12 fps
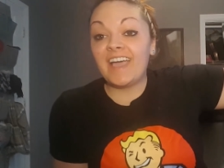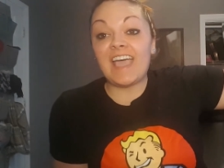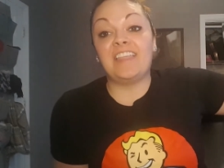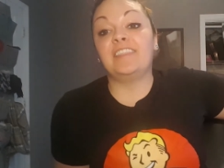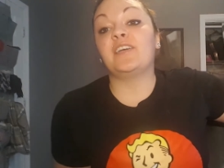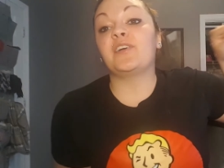
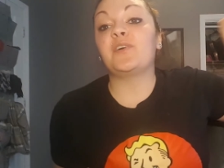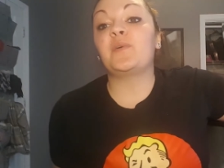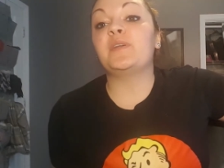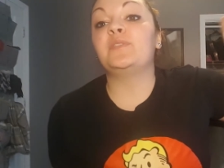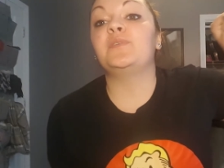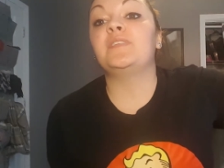and they are
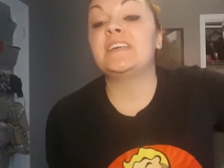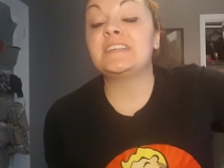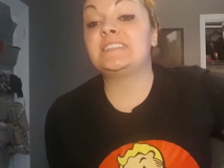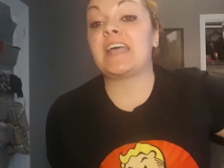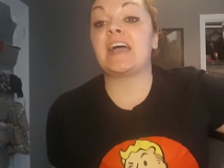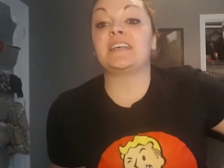going through the
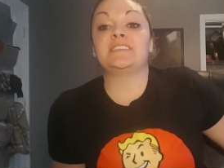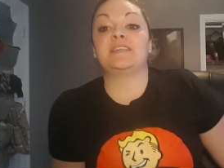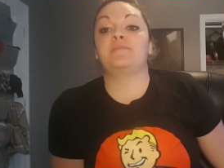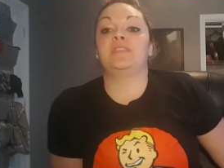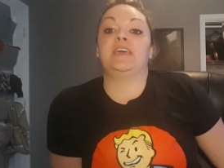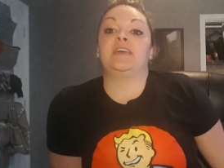exact
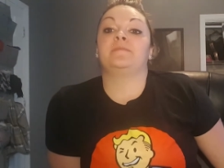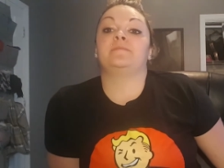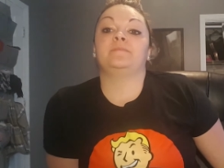same thing.